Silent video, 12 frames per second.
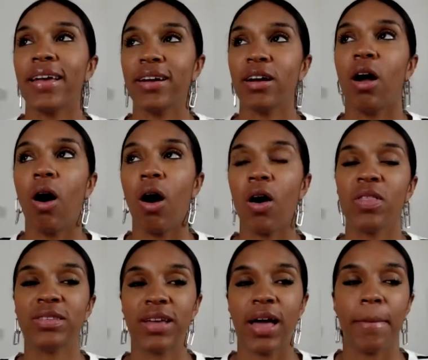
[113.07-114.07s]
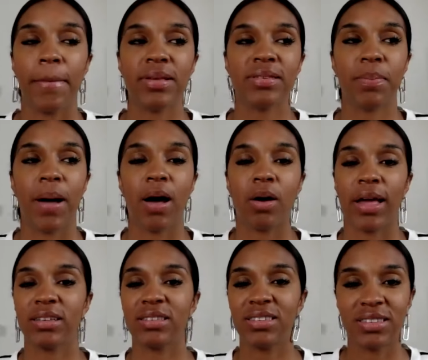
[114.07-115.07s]
hear all the time is about
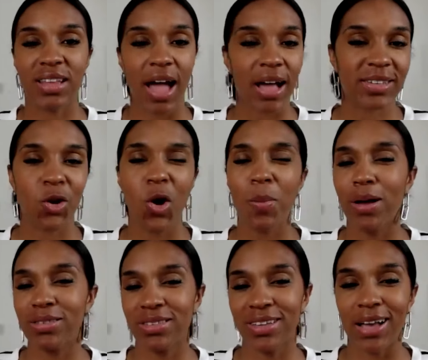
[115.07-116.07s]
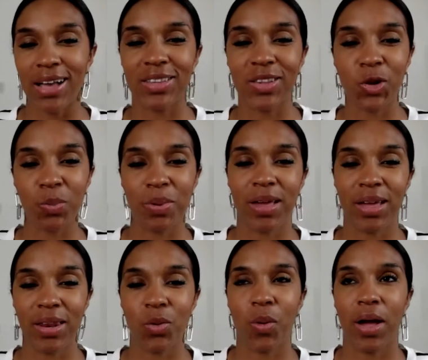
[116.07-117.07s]
like stocks. I know about stocks a little bit
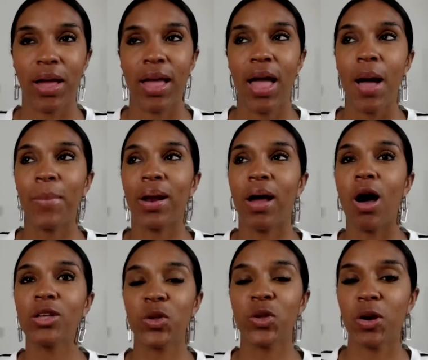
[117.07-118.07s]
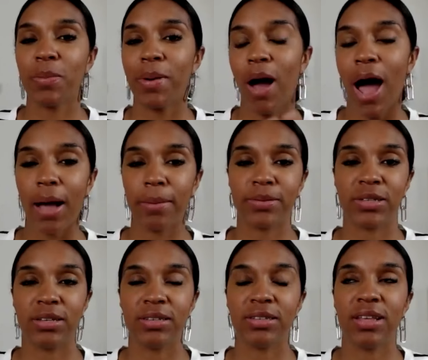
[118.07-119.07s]
anyway, but I also hear about
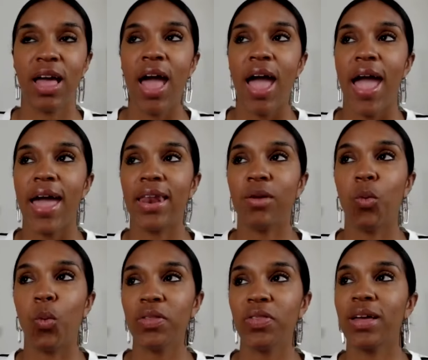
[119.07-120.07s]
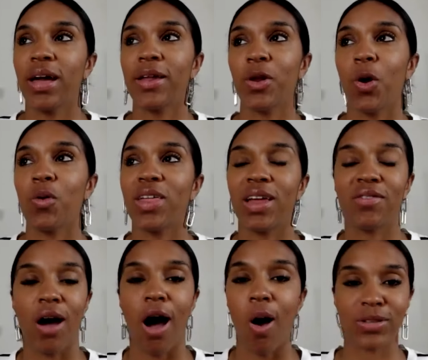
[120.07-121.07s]
options. And one thing I know that
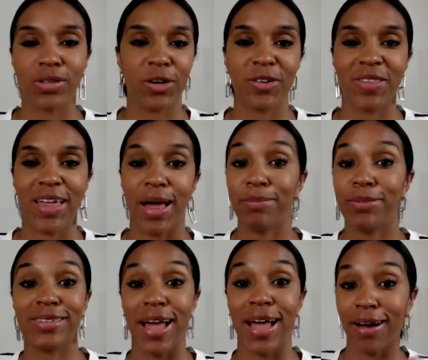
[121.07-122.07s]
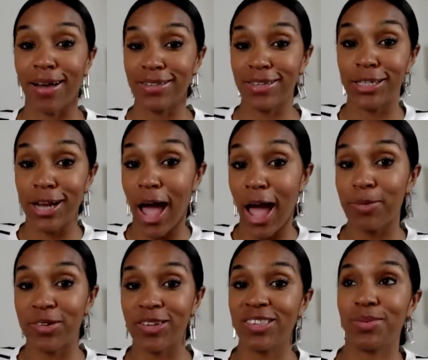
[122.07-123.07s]
I've always heard that I'm just not going to touch
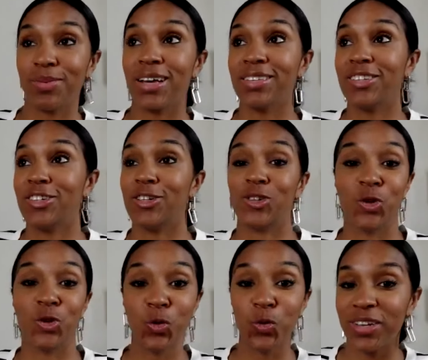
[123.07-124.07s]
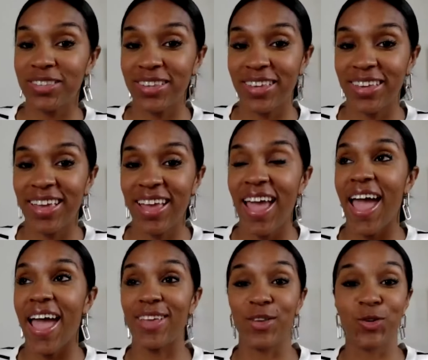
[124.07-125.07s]
options because it's just too risky and